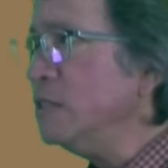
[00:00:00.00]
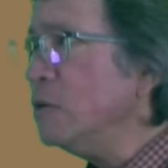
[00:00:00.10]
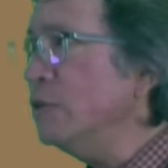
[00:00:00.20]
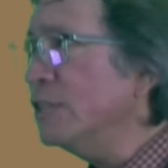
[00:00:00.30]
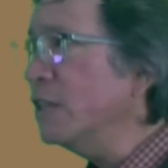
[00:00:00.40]

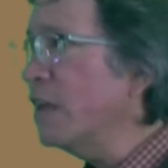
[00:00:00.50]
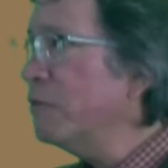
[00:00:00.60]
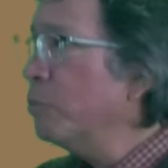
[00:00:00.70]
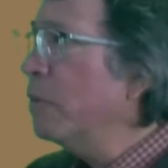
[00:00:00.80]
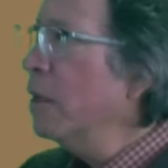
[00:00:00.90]
We still have
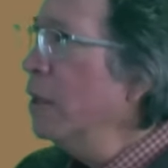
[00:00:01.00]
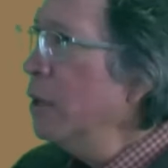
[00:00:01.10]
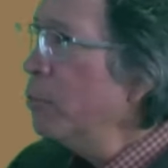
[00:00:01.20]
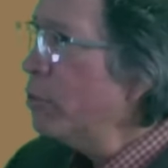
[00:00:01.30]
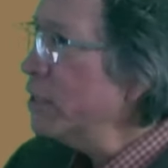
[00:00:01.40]
a
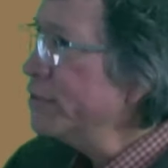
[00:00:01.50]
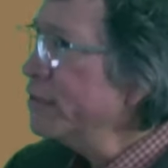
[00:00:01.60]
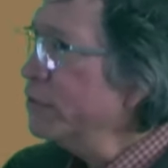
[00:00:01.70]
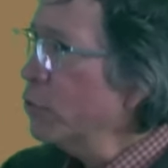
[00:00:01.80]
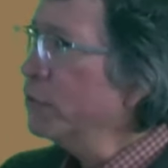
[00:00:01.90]

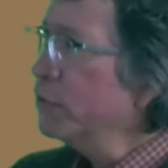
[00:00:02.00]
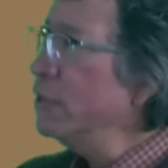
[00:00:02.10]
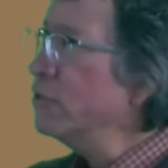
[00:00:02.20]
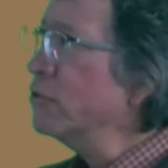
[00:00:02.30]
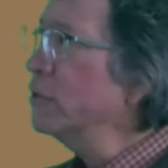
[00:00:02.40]
brisk
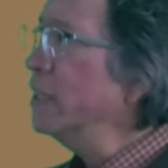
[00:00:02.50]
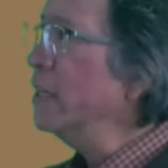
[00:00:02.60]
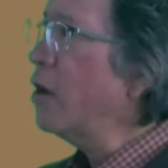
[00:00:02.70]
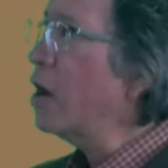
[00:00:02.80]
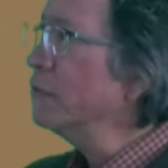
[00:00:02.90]
northeasterly
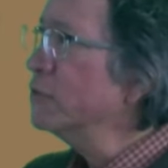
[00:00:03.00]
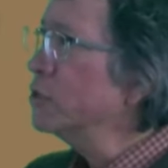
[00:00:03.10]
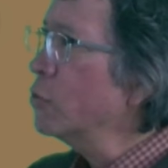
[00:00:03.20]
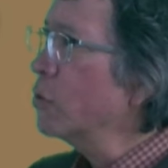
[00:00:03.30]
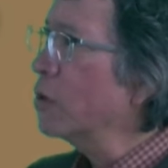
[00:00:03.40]

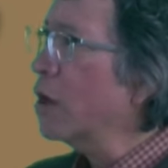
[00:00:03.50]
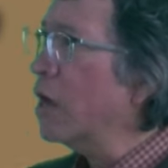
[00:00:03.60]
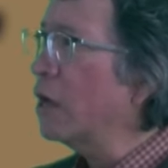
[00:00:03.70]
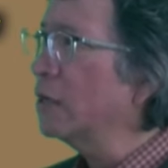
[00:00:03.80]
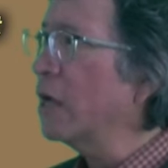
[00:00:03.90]
offshore
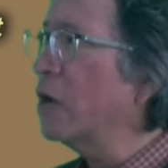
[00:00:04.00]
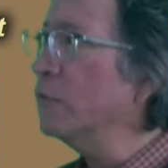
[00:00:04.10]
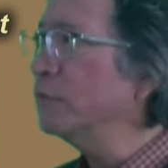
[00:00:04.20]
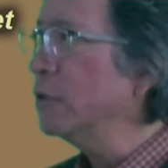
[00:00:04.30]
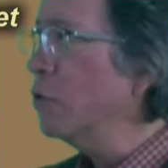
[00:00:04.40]
uh,
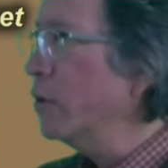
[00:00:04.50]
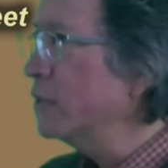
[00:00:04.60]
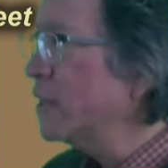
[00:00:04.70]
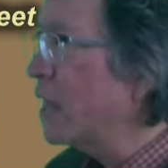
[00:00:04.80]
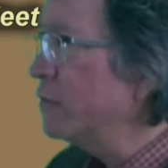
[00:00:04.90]
outflow
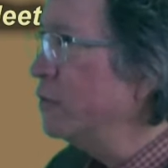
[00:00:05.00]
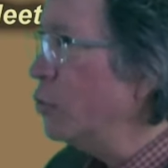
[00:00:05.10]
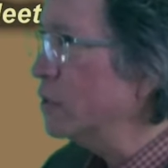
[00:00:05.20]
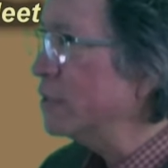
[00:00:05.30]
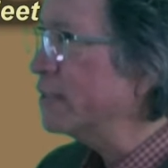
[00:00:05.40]
winds out of
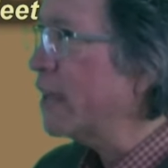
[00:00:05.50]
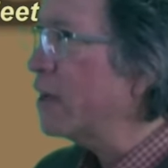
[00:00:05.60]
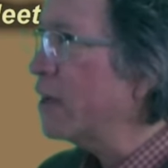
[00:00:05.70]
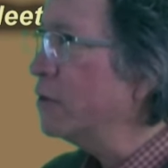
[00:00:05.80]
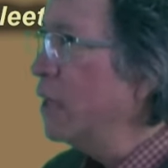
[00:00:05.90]
Norton
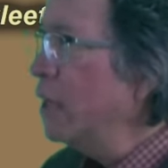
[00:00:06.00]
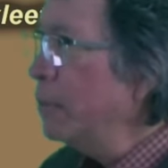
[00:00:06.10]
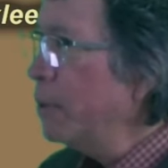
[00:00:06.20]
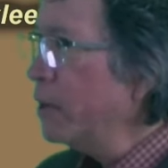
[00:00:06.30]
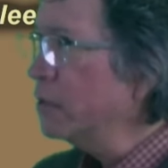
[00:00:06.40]
Sound.
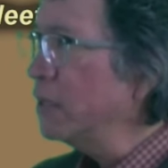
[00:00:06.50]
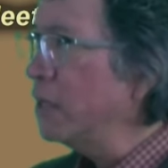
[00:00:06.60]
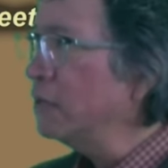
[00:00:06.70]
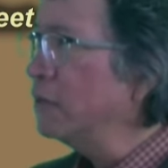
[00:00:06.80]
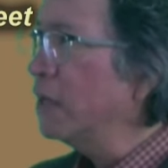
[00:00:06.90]

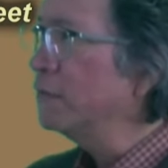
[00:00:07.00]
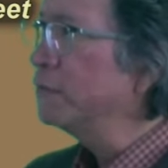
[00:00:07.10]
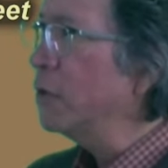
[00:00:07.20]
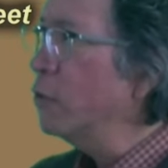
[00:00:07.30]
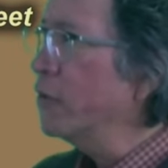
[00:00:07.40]
Parallel uh,
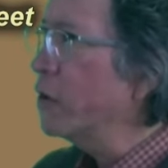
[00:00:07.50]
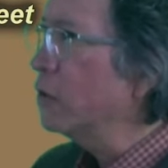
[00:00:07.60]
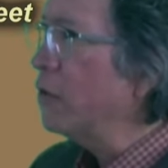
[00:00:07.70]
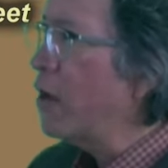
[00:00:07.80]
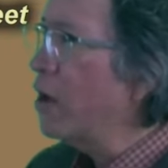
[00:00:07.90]
flow there
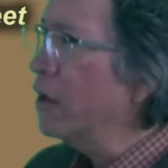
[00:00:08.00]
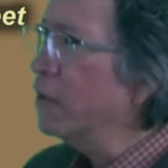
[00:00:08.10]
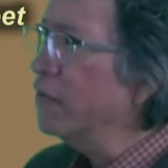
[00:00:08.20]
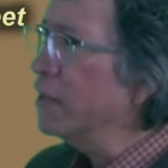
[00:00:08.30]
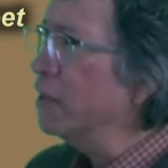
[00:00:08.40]
along
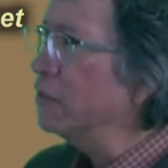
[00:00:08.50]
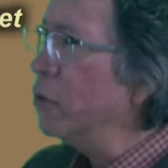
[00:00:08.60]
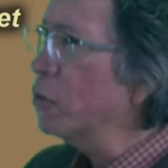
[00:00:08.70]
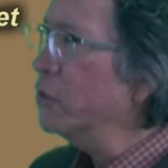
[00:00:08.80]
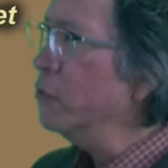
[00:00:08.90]
the
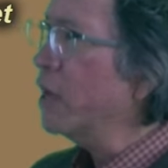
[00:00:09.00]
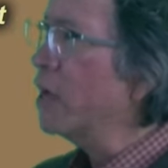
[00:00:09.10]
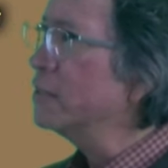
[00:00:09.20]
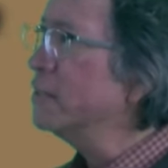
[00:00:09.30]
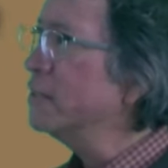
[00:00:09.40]
lower
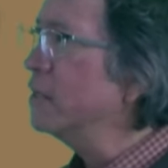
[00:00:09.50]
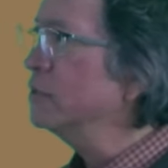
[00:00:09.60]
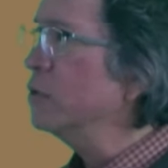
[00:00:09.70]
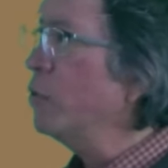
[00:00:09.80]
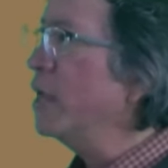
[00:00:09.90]
Yukon
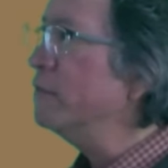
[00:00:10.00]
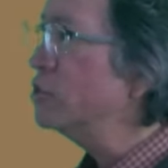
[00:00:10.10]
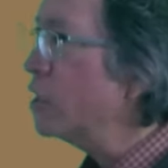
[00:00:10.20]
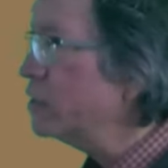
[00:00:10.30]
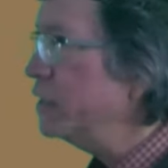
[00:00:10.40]
Delta waves,
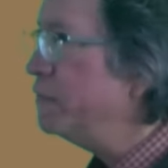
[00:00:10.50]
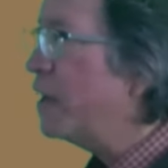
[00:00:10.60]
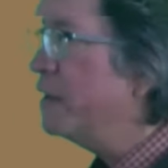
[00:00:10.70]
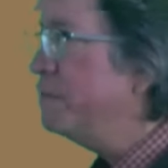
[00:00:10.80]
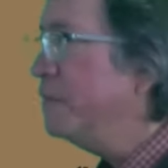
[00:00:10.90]
generally
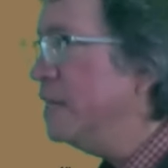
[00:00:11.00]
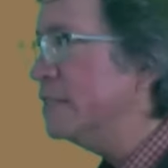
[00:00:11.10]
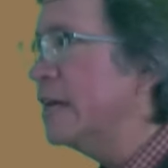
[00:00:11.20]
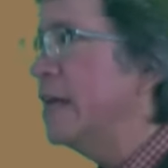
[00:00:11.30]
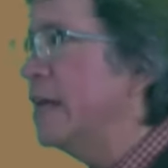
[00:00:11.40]
five
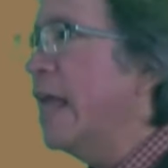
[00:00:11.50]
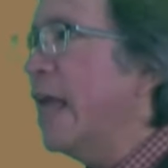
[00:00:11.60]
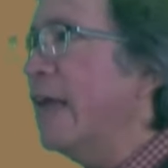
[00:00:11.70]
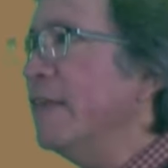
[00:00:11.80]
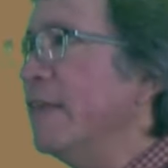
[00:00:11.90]
feet.
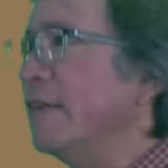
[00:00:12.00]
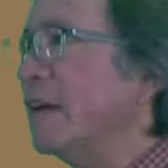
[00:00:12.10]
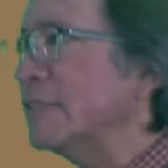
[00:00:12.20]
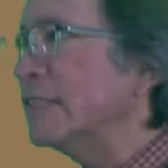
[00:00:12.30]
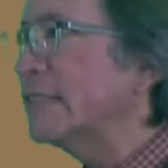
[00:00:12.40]
And then
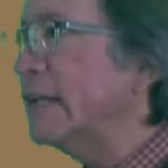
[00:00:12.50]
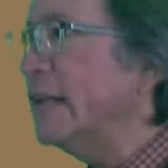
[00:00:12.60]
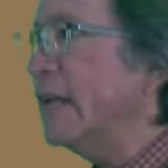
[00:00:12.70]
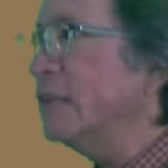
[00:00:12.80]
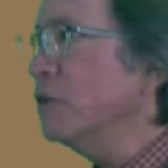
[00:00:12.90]
on
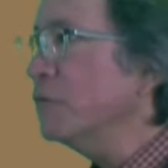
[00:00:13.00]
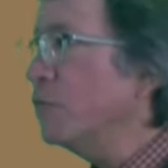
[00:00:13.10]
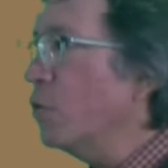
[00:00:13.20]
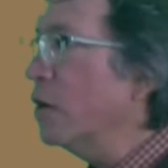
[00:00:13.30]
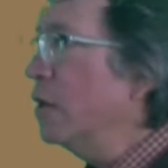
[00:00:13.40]
Sunday, look
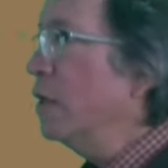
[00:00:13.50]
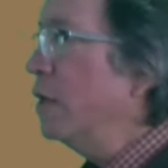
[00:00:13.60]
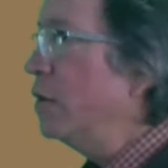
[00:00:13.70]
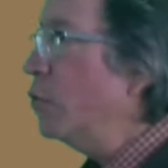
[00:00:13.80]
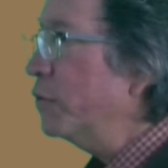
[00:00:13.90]
for
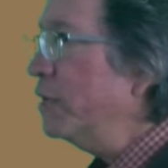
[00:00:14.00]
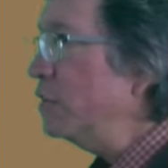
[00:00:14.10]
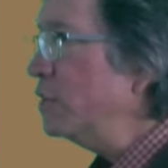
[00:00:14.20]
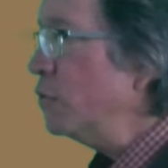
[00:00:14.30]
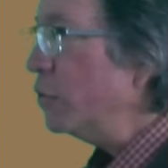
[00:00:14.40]

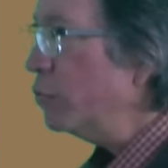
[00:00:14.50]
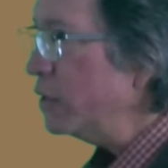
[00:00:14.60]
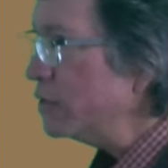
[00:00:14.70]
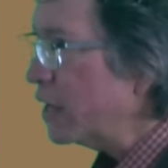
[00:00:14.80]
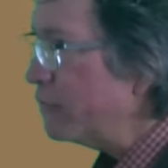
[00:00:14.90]
northeast to north
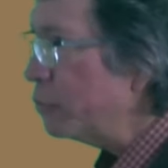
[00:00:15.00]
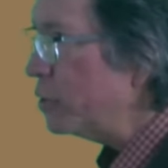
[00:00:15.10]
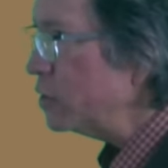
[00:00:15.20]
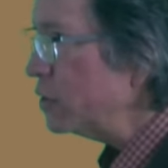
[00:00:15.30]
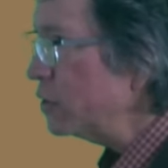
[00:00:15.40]
winds out of
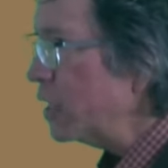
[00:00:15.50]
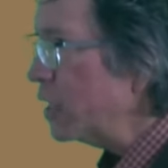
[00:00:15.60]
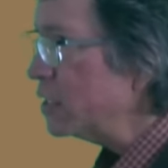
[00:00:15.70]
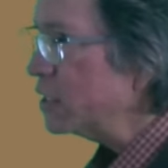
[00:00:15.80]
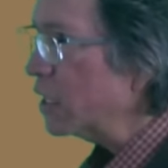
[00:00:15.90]
Bristol and
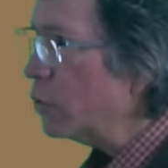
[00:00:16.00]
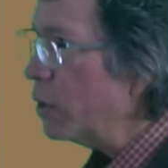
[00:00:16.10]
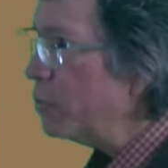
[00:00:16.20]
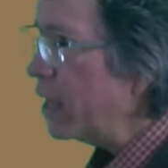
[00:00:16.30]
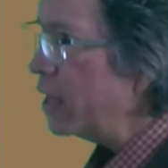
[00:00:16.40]

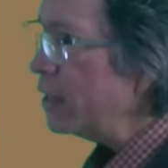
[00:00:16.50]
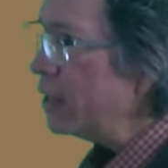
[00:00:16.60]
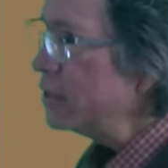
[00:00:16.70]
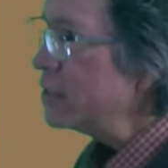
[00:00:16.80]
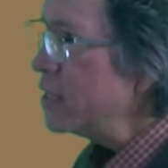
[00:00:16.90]
Kuskokwim Bay
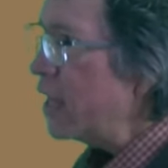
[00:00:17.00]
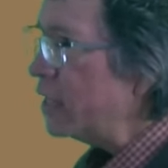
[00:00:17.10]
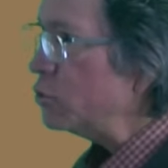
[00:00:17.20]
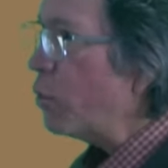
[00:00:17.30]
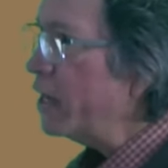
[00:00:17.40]

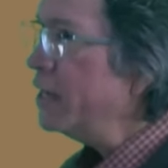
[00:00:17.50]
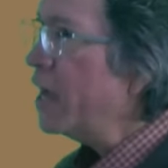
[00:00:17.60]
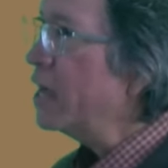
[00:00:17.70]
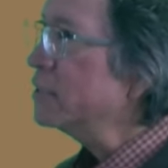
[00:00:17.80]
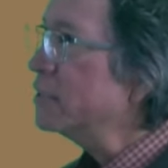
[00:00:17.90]
at 20
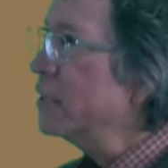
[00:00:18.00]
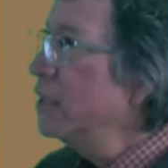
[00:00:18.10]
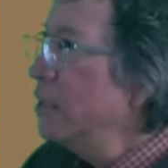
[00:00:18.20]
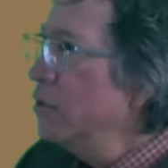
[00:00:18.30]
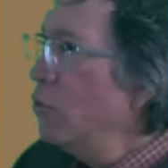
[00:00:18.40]
knots.
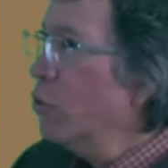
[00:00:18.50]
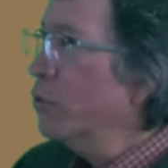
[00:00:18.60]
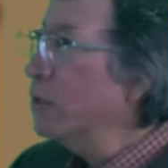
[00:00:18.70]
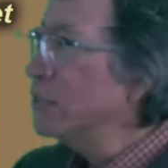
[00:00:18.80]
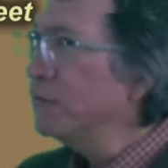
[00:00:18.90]

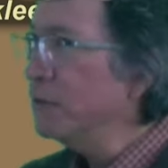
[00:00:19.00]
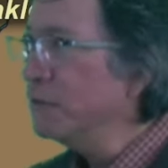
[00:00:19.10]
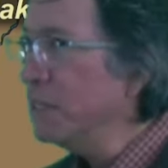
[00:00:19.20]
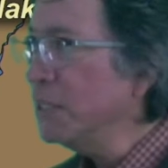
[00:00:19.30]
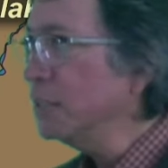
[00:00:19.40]
North winds
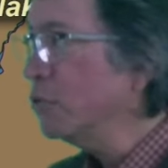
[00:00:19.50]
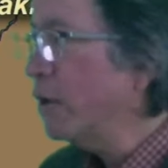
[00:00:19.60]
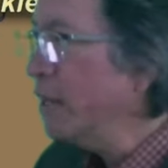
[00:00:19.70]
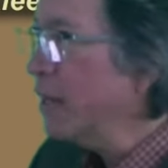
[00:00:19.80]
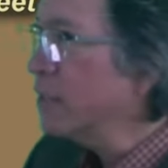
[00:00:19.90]
15 to
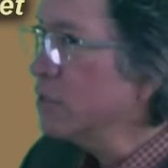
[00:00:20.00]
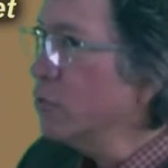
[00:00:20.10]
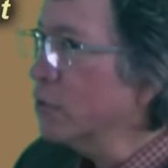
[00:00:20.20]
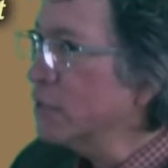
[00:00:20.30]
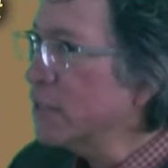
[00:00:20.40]
20 knots,
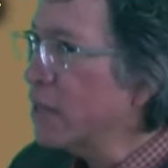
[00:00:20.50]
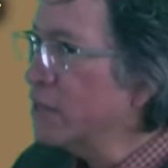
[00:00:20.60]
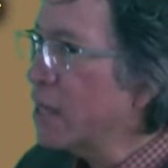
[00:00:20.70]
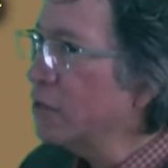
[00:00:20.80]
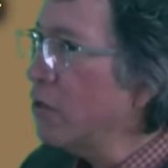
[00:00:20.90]
Norton Sound
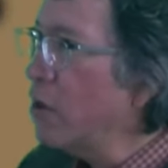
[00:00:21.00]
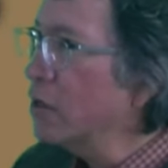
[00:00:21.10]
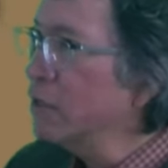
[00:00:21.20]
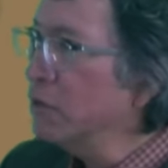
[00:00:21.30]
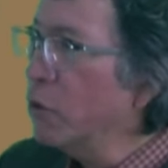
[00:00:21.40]
down
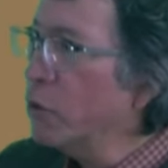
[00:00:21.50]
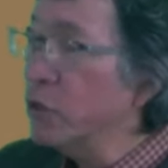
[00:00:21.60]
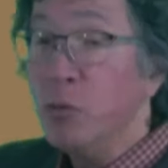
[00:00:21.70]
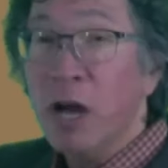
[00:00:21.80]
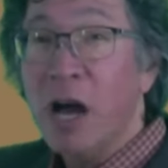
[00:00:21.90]
along the lower
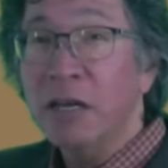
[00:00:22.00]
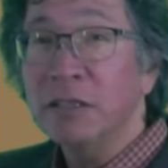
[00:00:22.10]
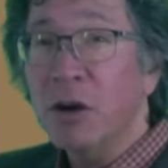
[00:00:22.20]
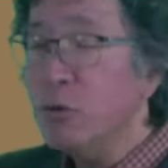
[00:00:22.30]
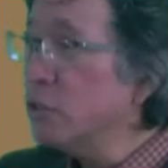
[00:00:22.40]
Yukon
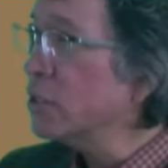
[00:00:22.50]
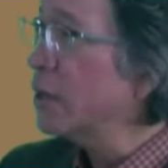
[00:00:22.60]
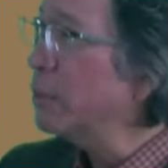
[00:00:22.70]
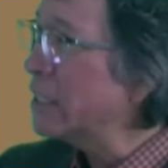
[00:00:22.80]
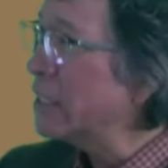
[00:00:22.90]
coast,
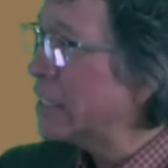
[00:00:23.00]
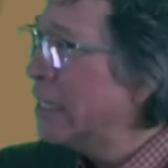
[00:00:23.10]
but